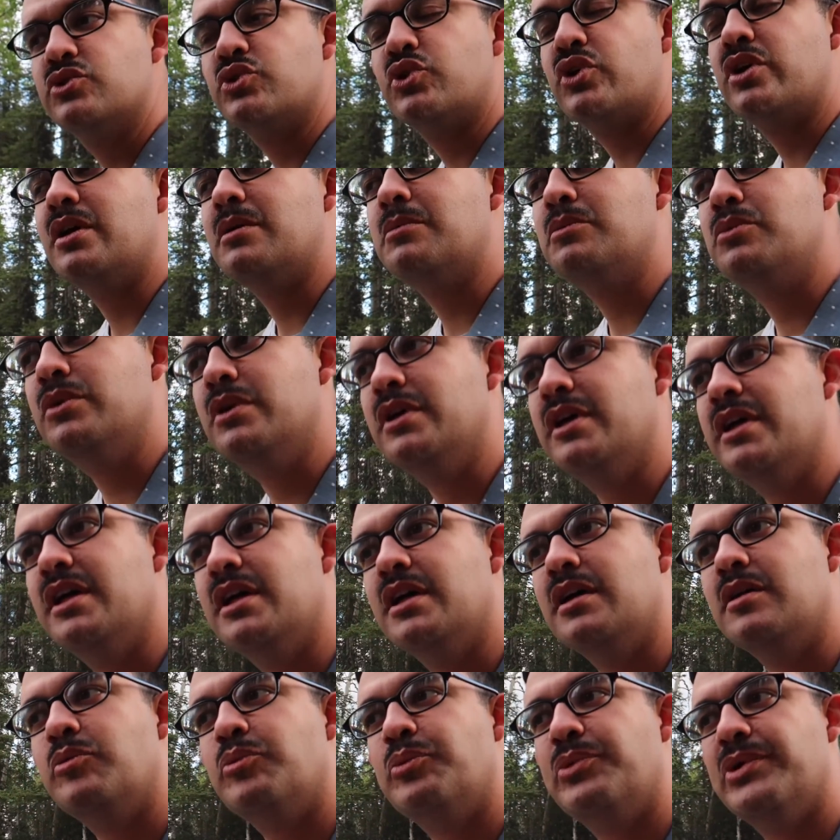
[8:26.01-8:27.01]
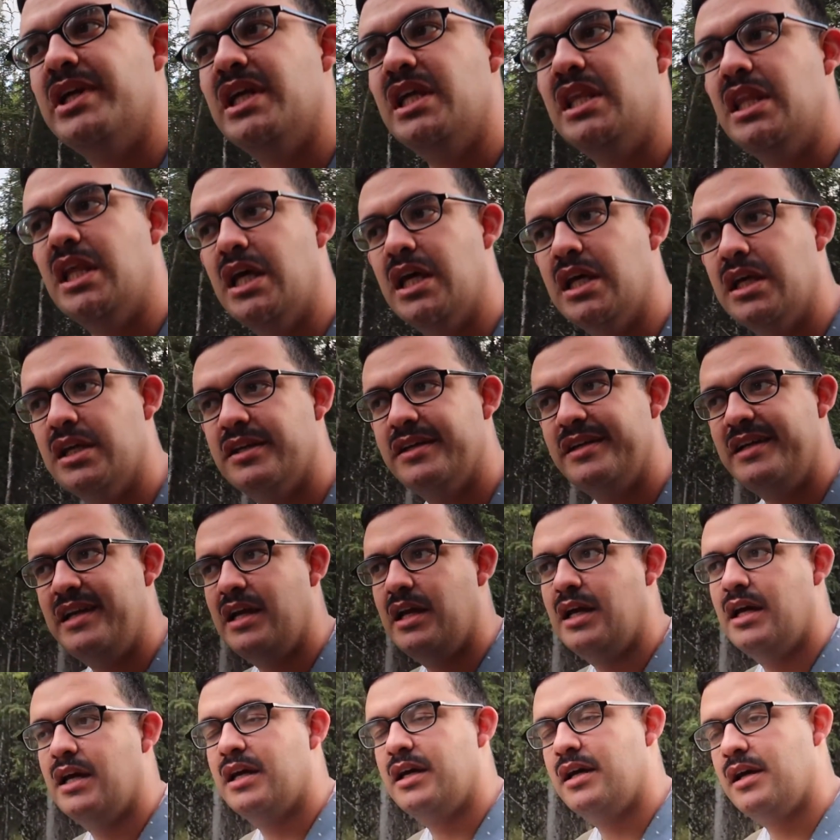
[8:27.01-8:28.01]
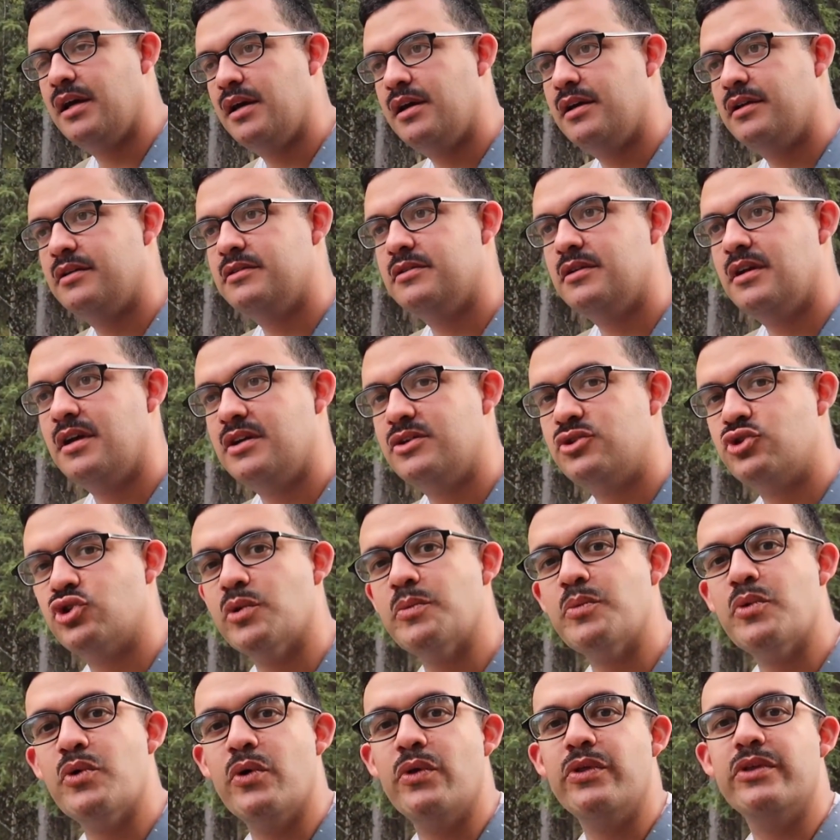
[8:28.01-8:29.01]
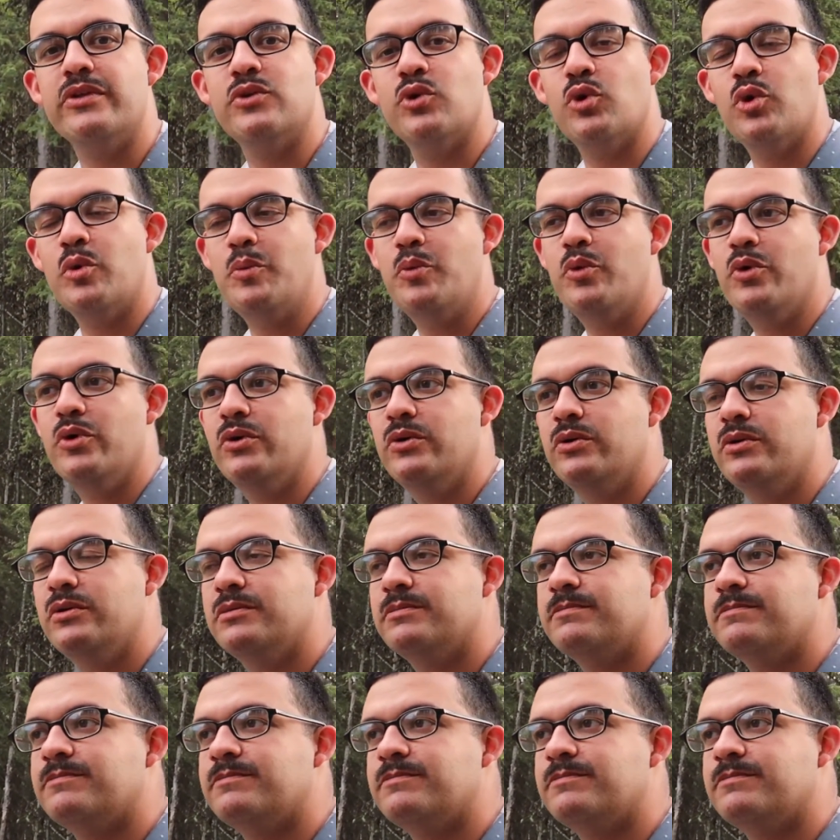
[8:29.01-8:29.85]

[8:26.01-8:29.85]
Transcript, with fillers: It's creme brulee, but like triple the normal